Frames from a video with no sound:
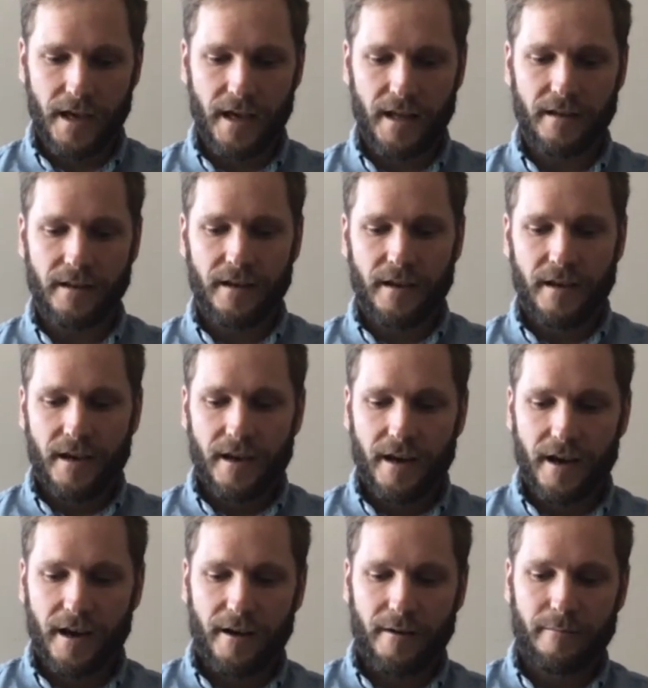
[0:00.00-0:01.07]
And
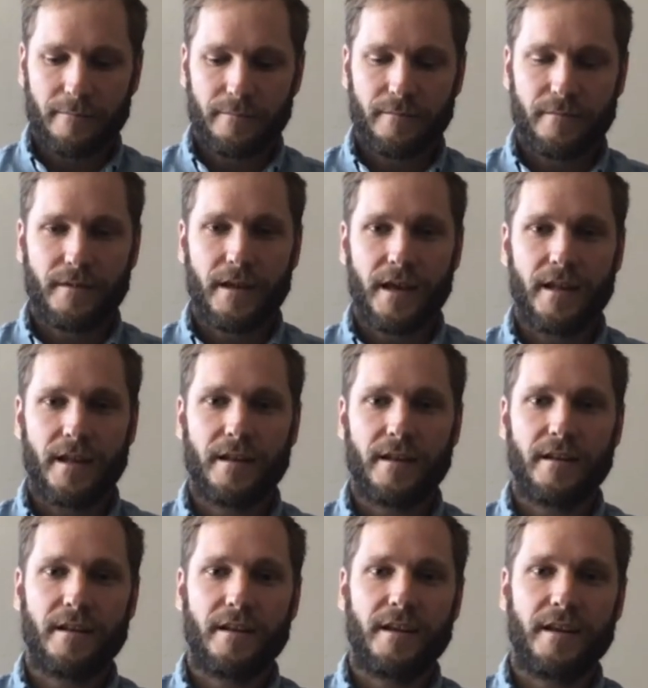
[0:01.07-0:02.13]
um,
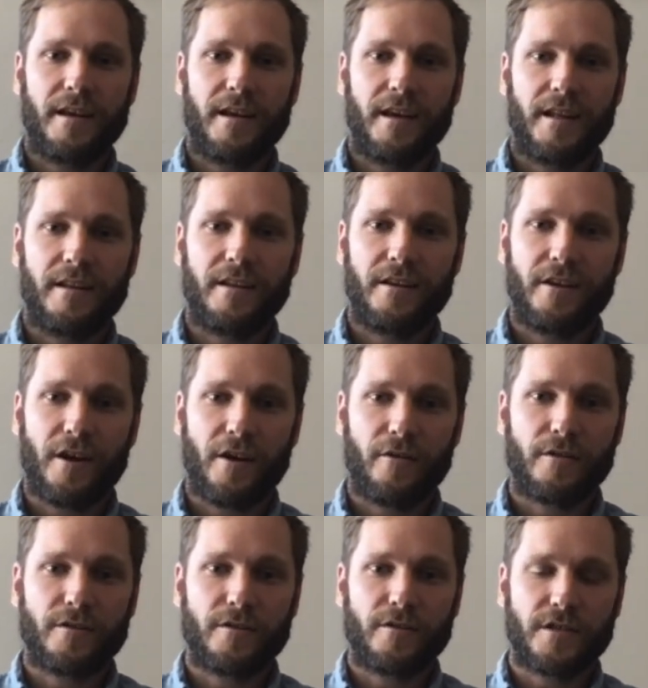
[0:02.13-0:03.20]
and in you
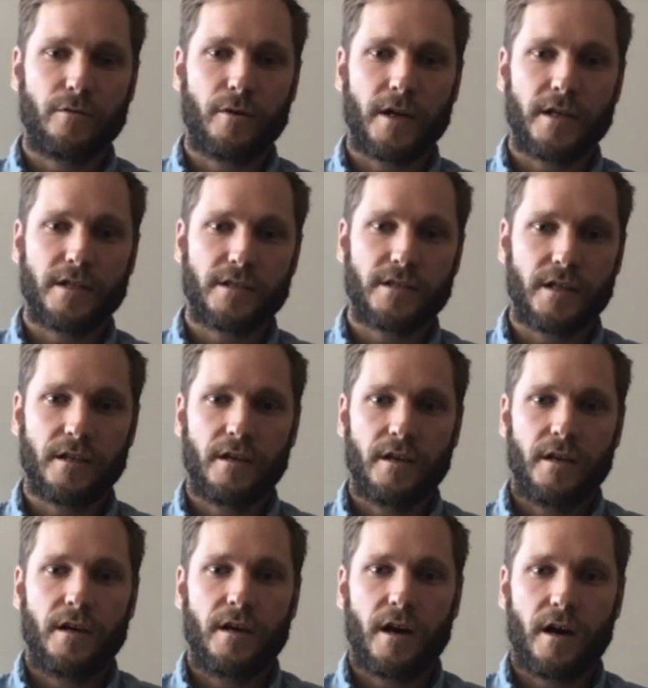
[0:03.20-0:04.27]
know the
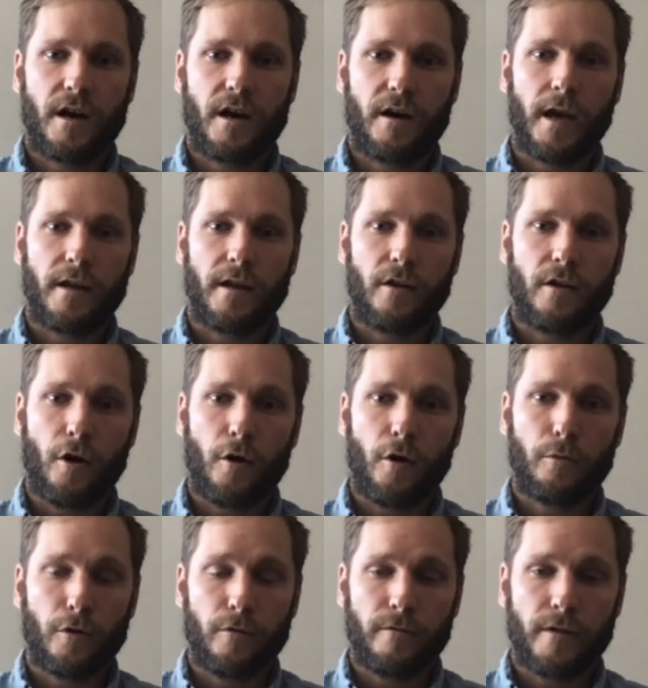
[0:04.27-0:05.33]
situation, uh, we had no
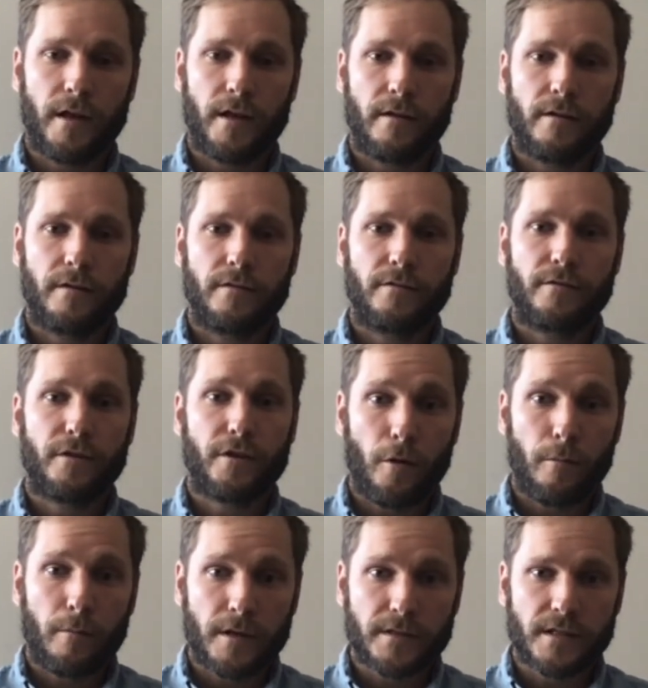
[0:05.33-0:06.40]
proven
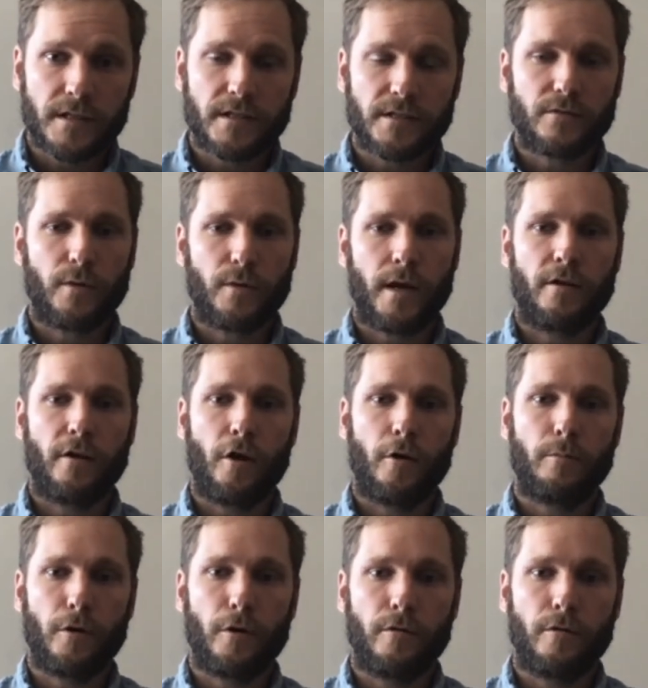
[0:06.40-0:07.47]
to-go business. We had
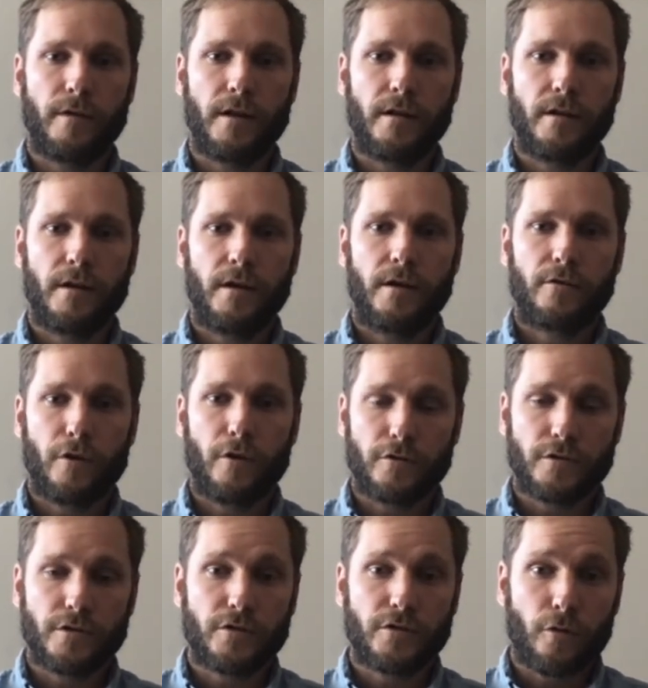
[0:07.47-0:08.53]
no proven
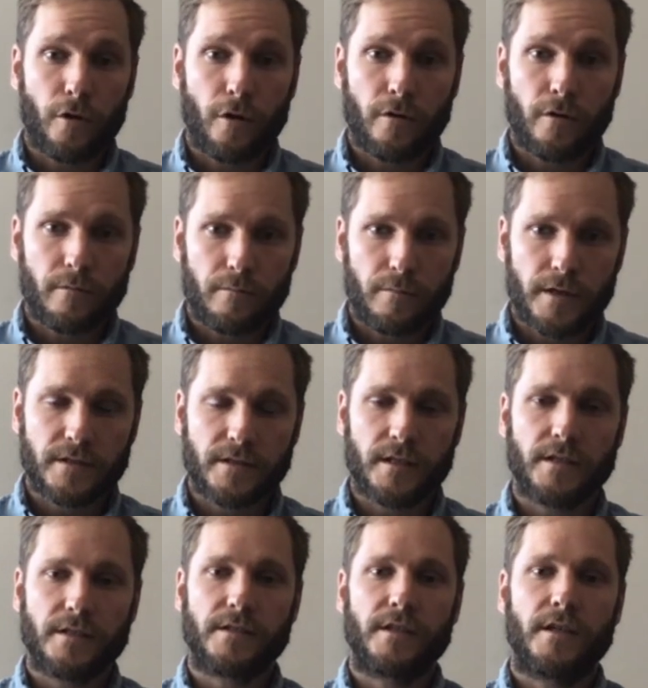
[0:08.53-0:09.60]
grocery store
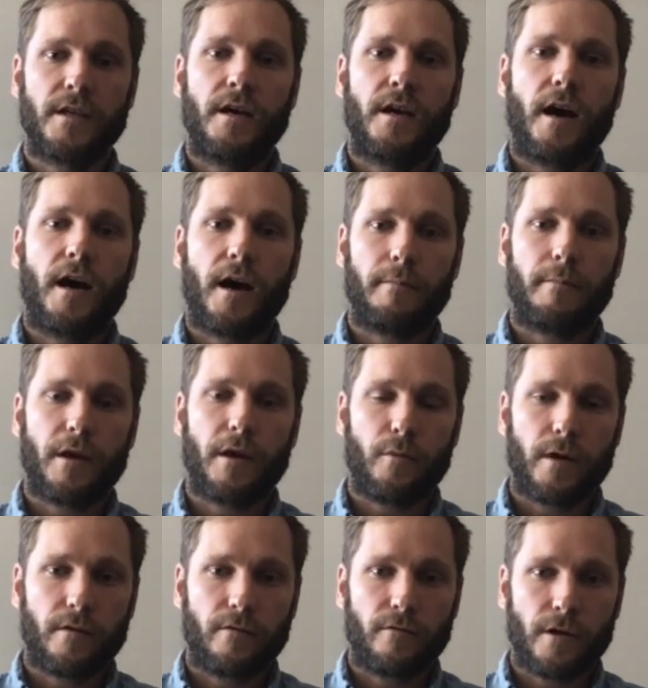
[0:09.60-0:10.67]
business um, that
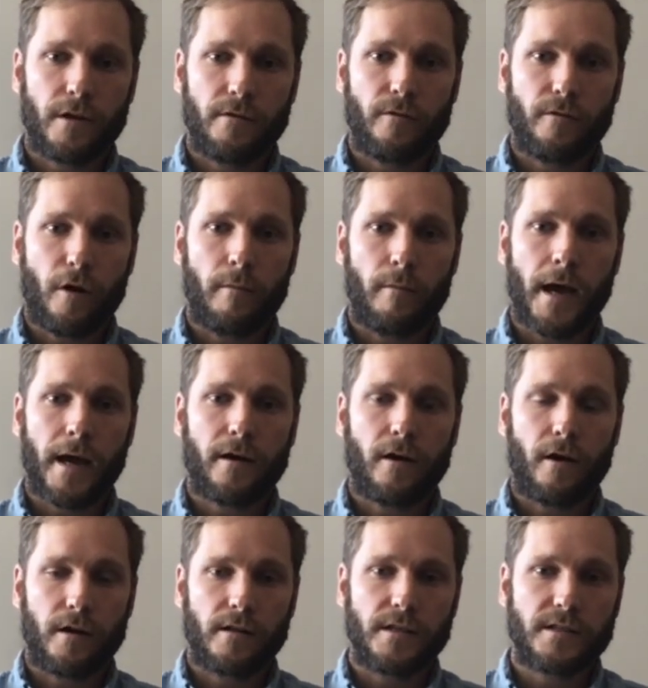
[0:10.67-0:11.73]
we could really fall back
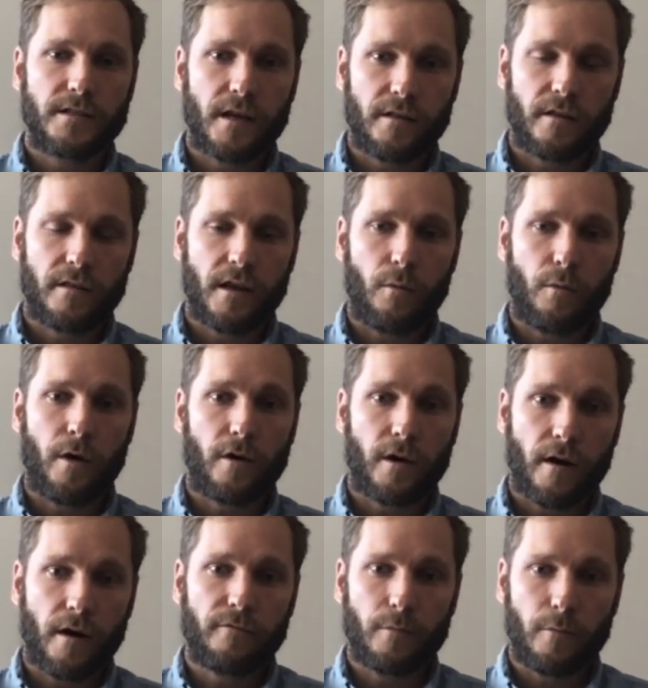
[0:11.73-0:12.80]
on, at least nothing that we
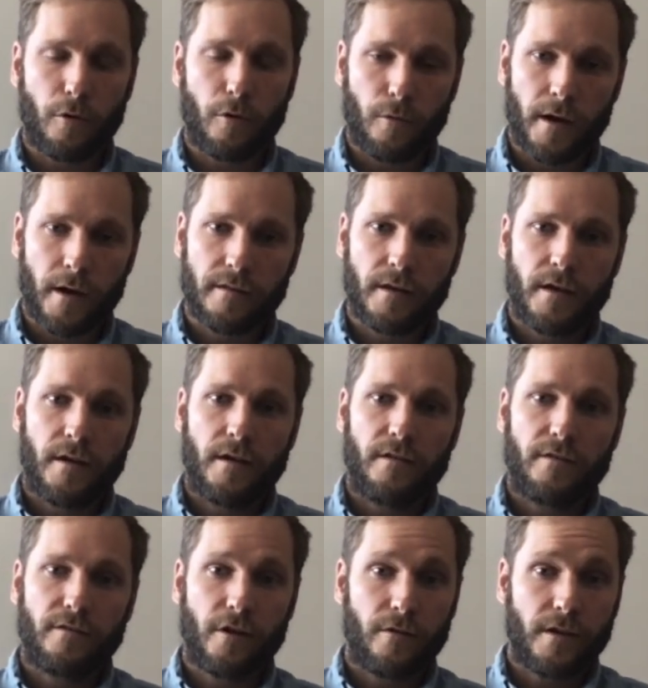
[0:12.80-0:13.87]
were comfortable with.
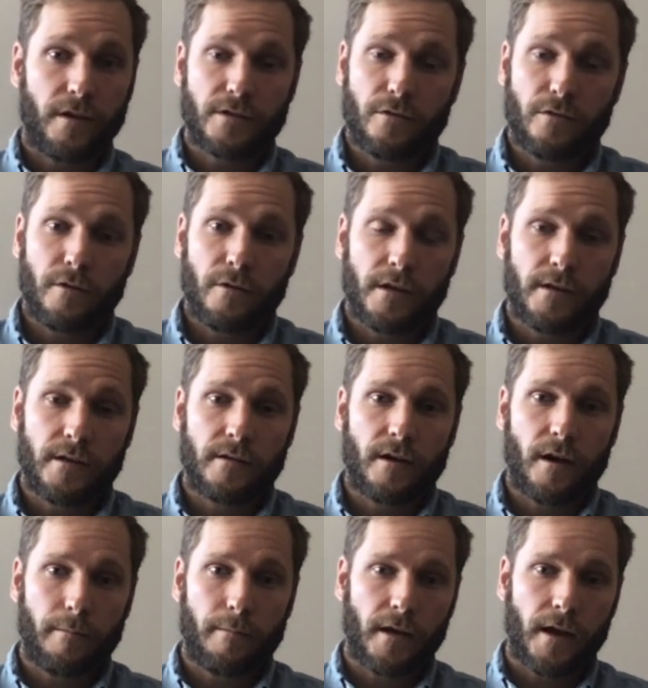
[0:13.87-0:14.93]
So things are really
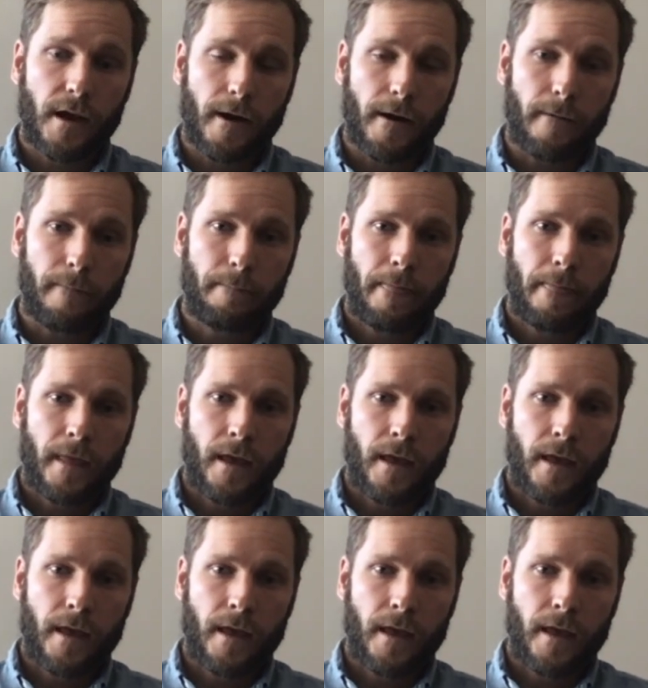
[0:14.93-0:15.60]
up in the air.